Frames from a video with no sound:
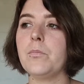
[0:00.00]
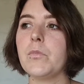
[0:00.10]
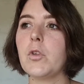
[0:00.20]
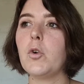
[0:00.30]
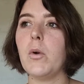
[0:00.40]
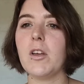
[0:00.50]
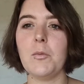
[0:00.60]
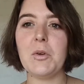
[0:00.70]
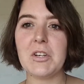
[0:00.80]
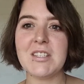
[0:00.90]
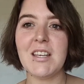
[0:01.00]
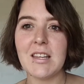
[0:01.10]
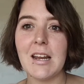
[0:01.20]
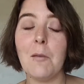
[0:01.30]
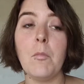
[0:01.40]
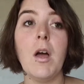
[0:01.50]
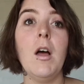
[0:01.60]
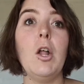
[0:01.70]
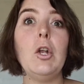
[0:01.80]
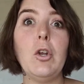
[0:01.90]
the queer community that I'm
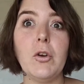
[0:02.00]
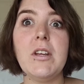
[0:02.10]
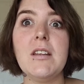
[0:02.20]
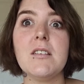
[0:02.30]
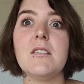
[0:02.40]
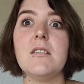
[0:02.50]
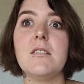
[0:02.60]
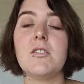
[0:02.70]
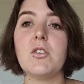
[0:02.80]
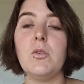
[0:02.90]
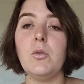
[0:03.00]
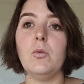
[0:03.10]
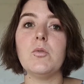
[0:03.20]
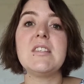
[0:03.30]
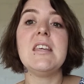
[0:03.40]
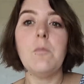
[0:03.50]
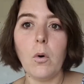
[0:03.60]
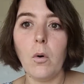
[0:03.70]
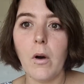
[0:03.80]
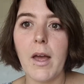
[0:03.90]
learning to see
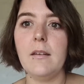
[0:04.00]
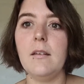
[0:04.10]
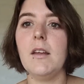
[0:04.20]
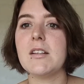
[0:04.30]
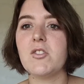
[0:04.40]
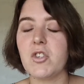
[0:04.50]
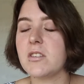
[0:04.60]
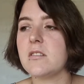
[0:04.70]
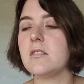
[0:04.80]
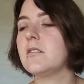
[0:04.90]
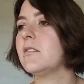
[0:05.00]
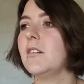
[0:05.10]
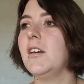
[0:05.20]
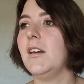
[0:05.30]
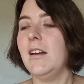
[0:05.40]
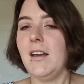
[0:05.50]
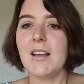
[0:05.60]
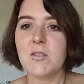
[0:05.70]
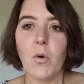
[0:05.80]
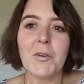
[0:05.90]
more. And it's just,
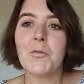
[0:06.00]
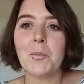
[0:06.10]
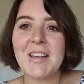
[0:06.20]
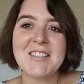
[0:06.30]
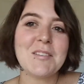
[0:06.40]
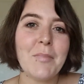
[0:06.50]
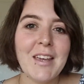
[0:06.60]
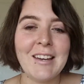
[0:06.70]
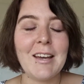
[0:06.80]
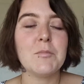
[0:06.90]
it's a wonderful place to be in. I'm